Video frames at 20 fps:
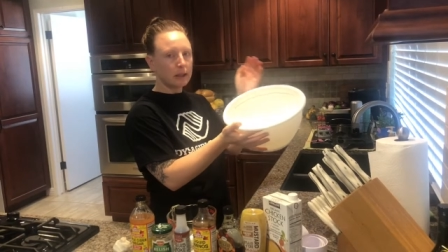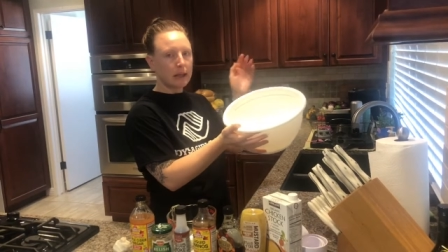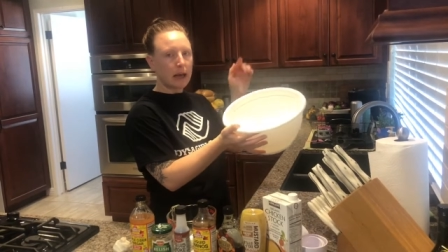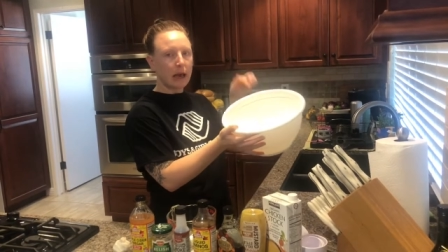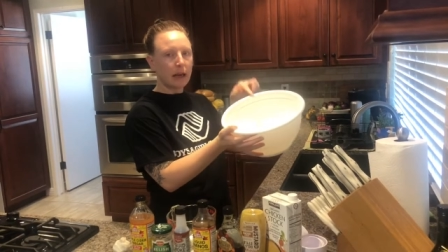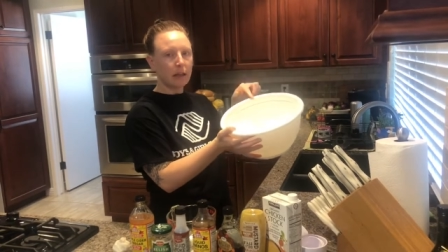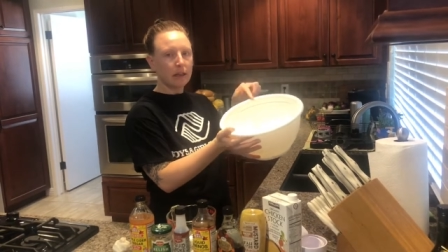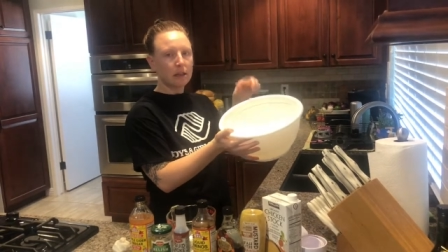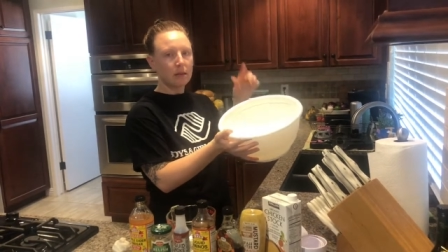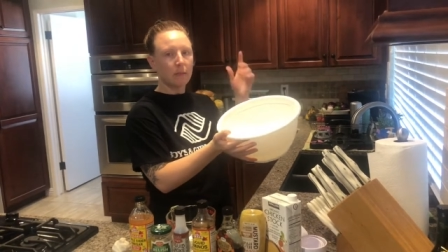
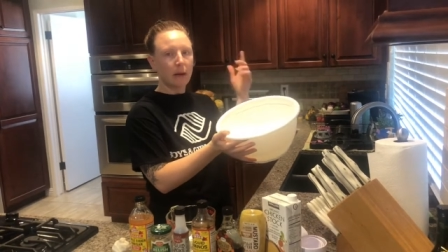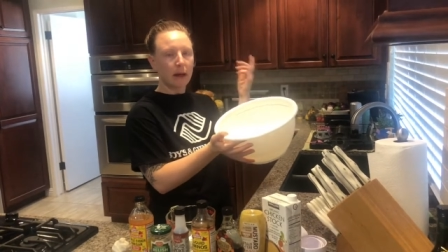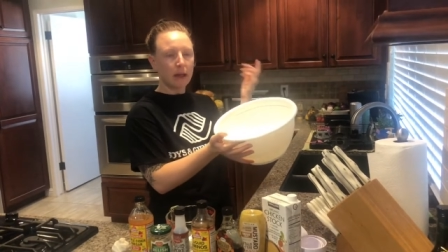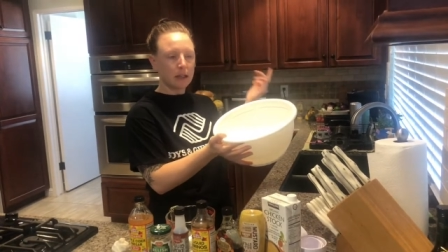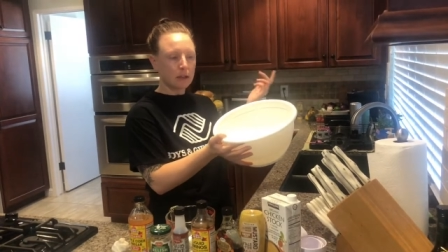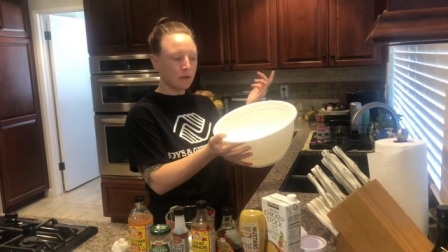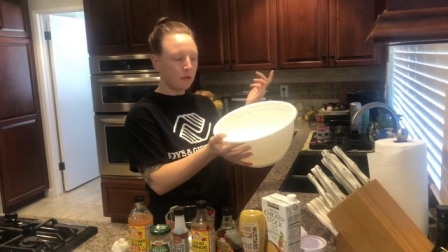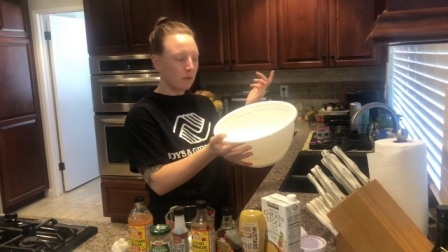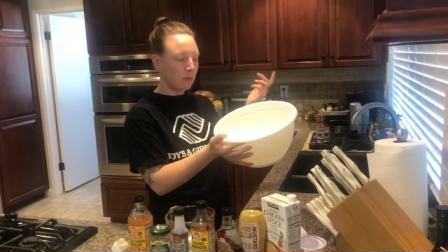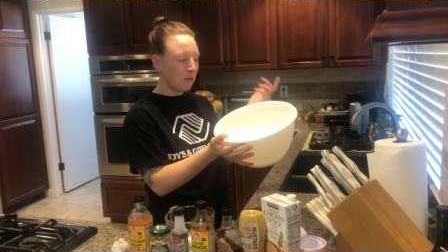added some
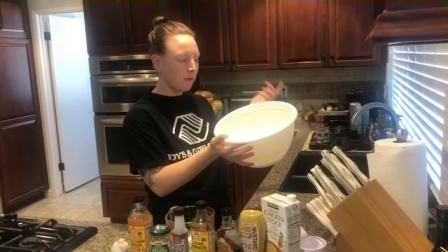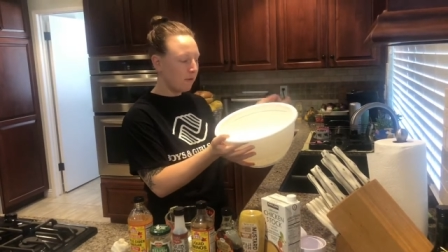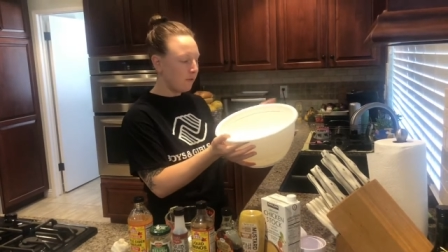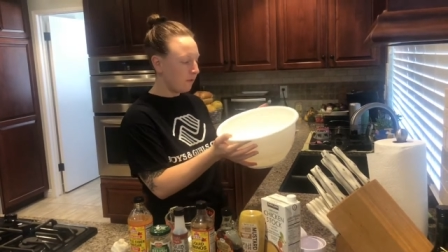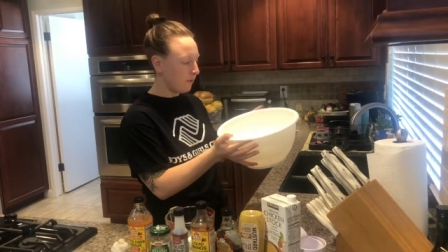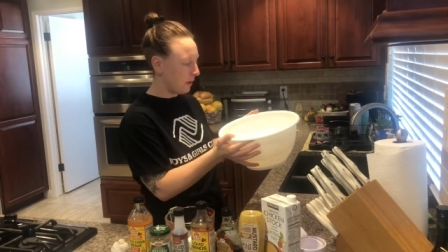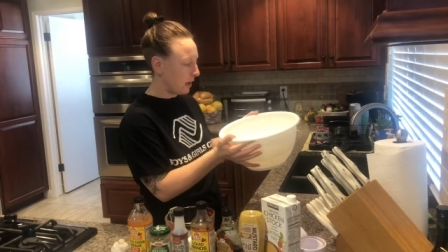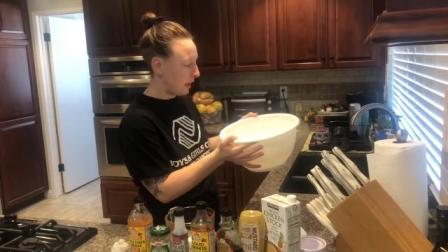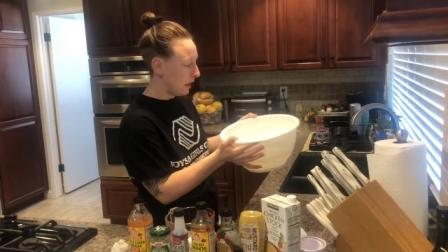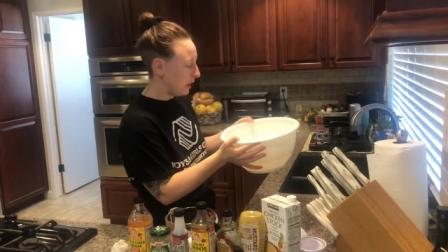ice from the
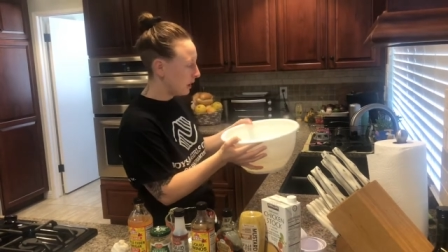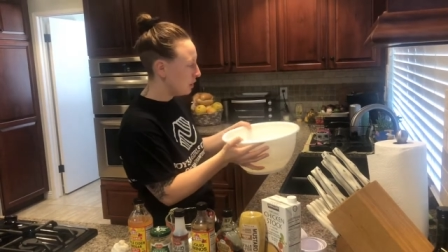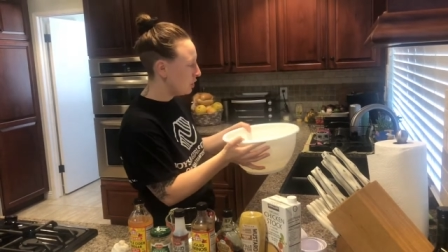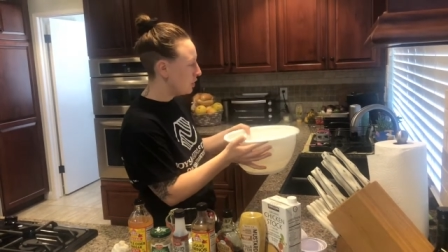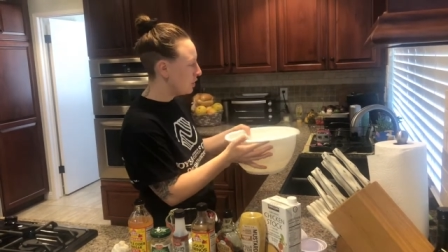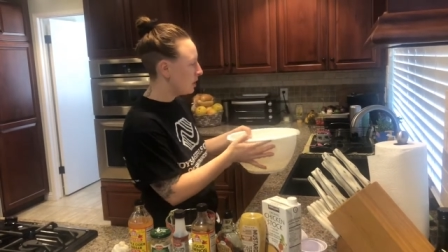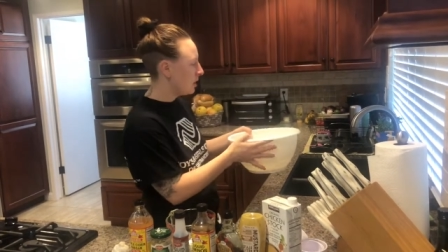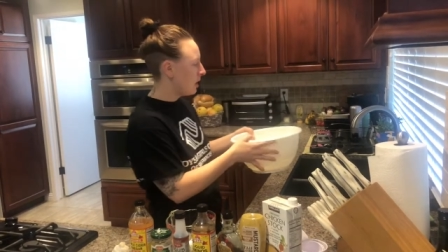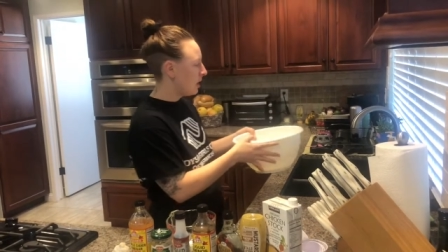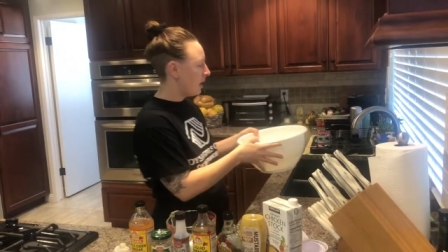fridge,